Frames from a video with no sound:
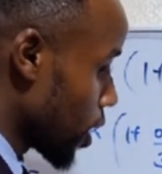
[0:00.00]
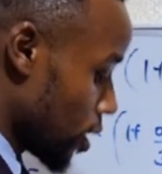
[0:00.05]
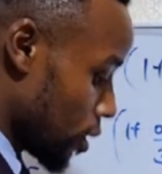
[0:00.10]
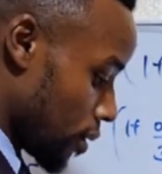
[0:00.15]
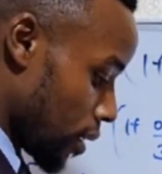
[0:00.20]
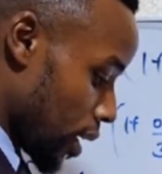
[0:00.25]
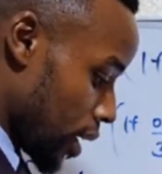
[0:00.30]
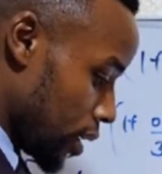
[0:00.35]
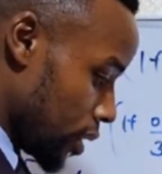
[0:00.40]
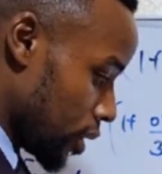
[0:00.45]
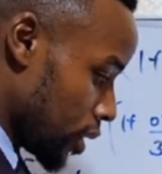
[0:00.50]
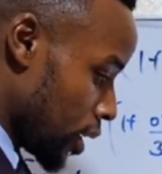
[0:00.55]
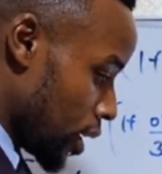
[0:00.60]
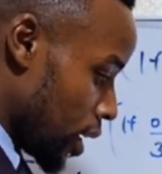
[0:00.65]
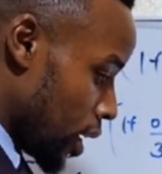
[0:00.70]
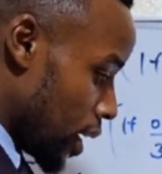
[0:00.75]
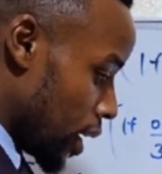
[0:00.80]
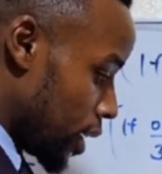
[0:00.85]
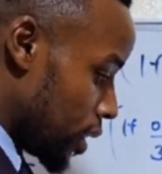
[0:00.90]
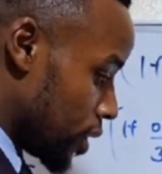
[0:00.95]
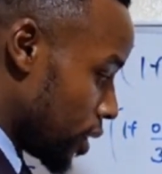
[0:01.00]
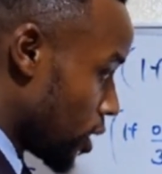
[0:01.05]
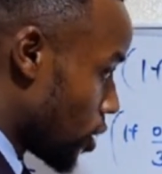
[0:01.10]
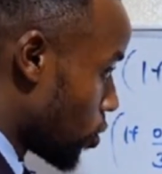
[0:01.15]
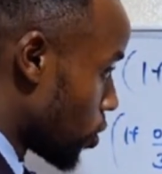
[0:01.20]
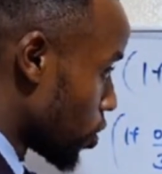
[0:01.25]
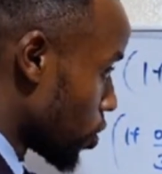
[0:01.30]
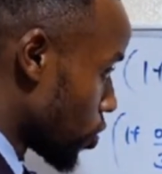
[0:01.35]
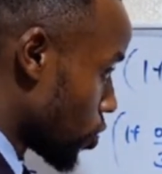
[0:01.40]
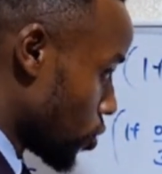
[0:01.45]
all right, is
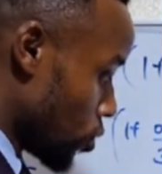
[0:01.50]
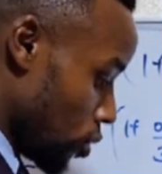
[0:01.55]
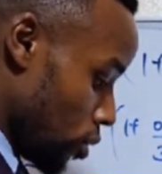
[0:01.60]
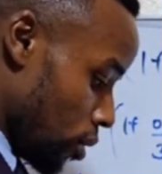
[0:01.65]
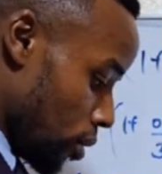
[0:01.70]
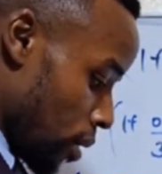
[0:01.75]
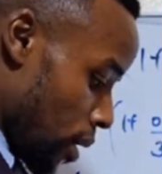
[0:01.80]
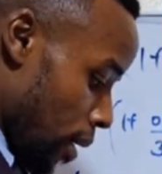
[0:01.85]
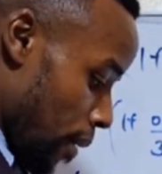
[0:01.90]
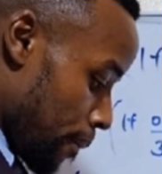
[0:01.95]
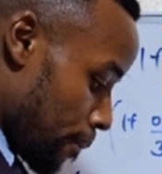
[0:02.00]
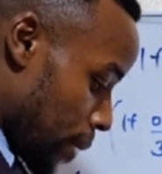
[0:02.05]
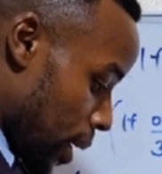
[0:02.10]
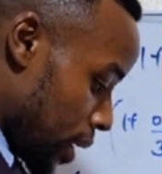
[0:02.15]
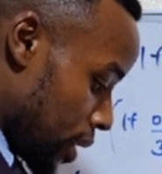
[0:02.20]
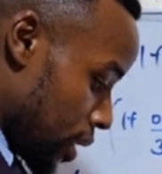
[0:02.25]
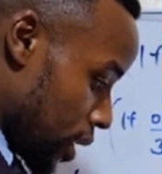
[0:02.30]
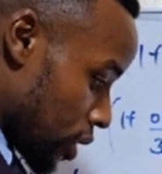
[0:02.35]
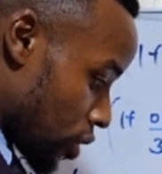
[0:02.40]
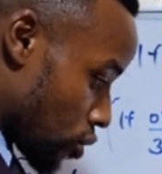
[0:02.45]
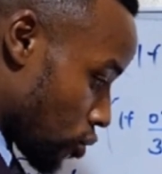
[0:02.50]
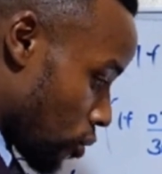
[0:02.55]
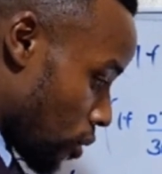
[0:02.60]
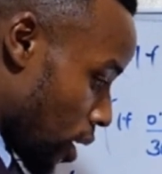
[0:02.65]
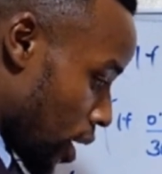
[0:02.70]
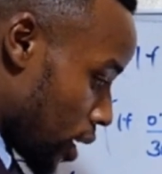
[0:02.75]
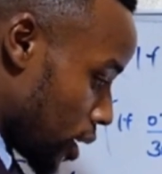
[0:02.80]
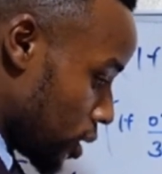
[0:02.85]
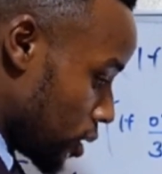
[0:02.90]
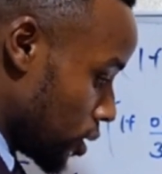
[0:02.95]
equals to minus
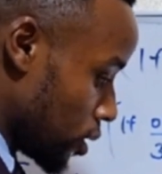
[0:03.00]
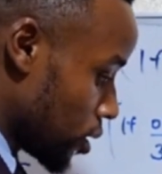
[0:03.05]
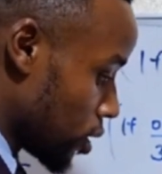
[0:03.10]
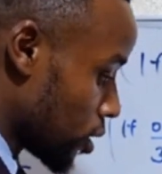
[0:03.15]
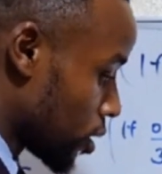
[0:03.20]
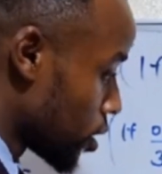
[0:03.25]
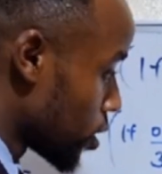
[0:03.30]
1,